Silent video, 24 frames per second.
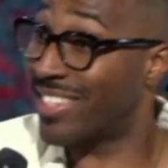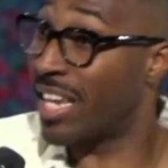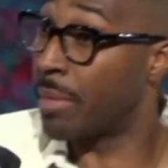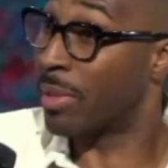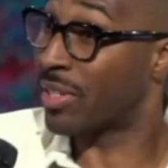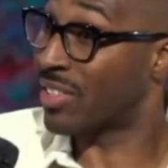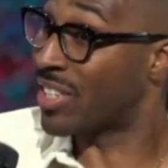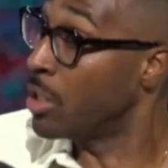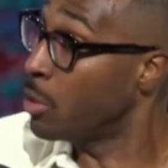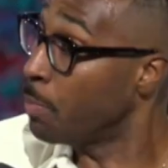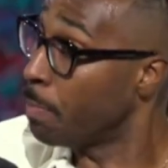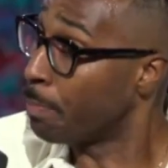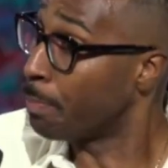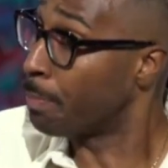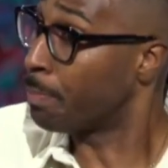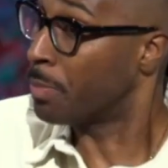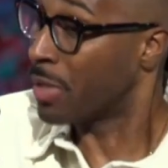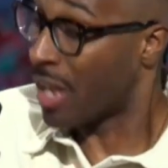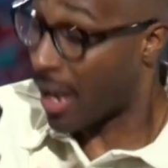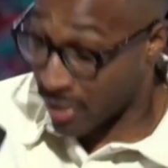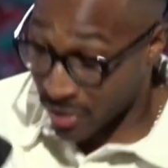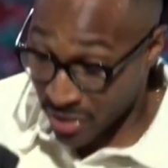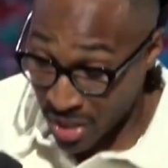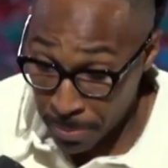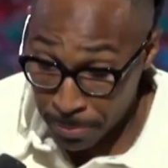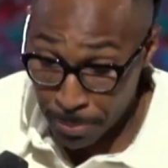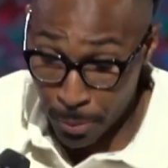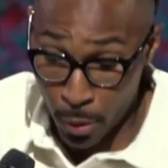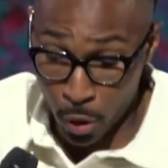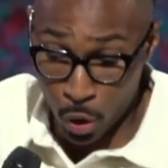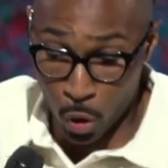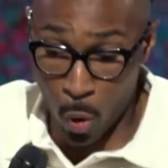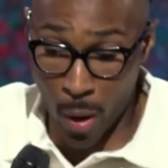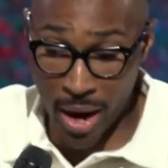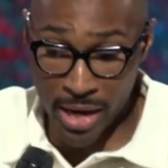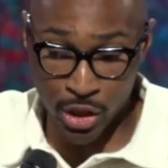him a simple
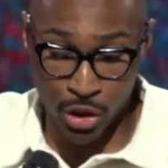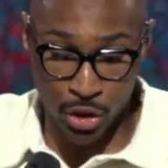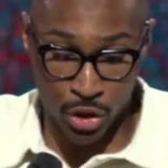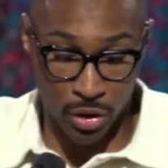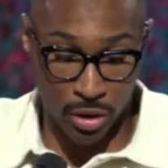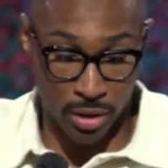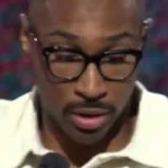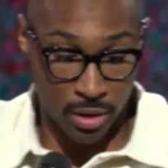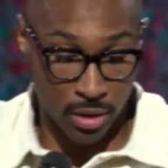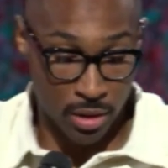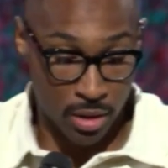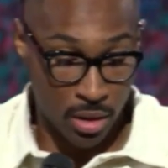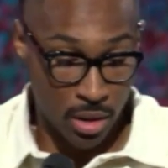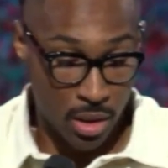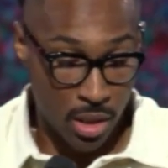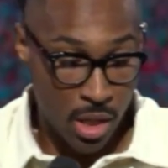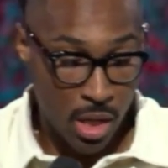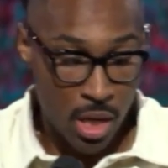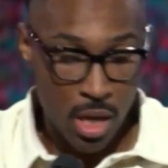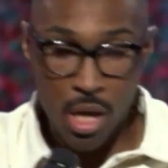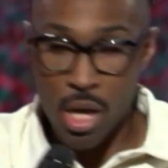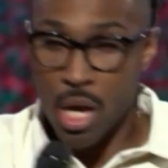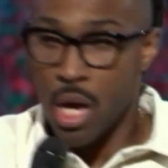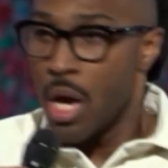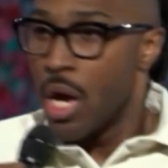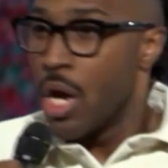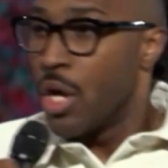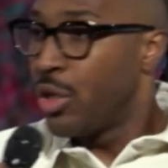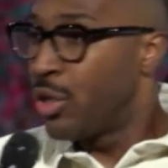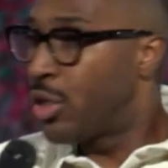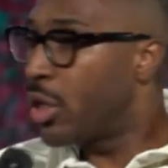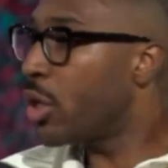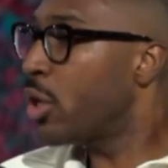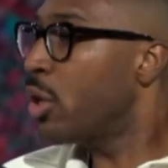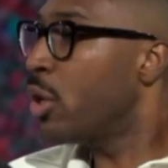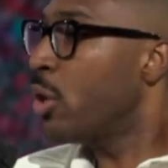question.
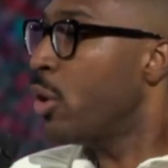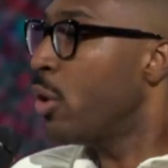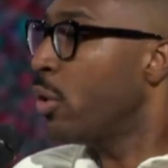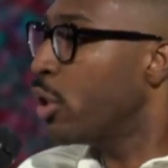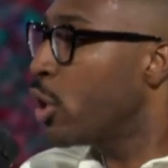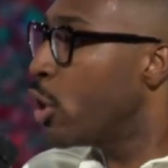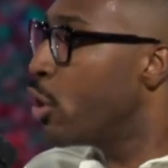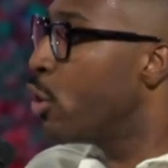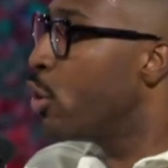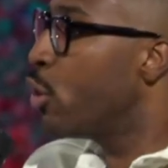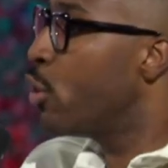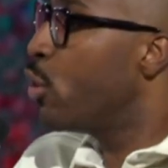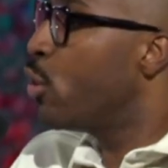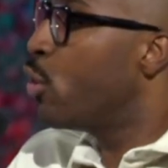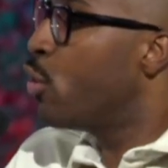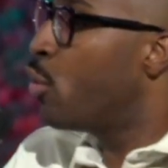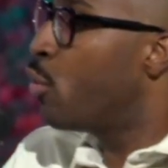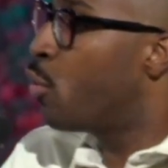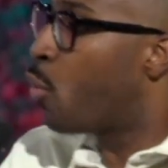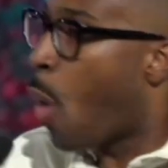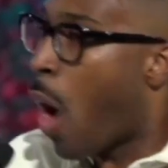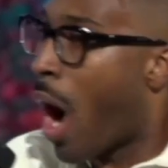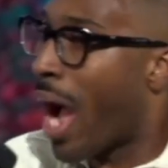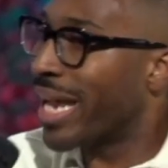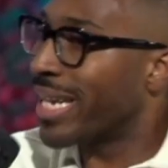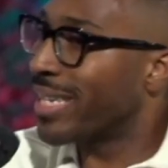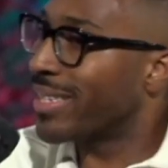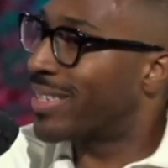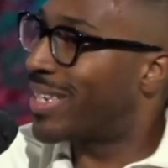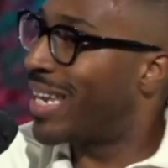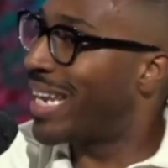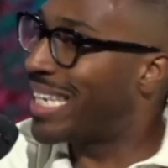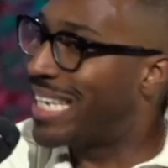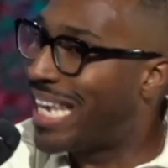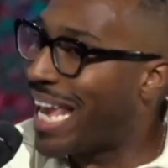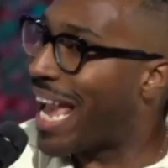Do you want
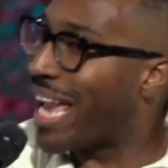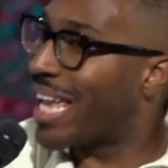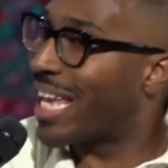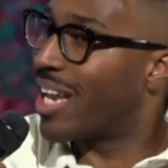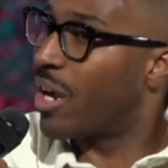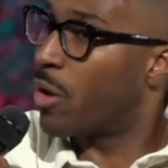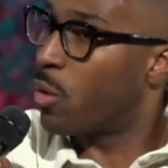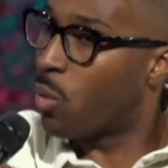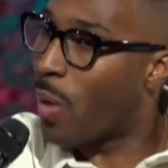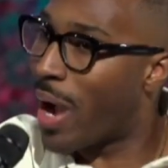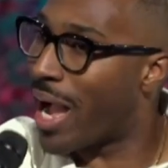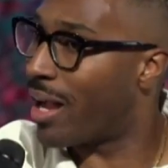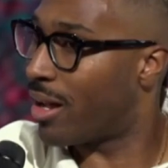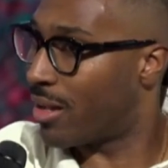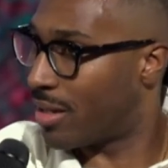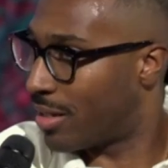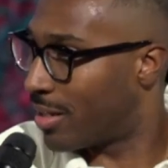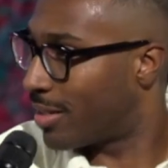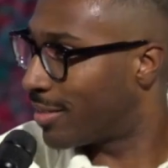to get well?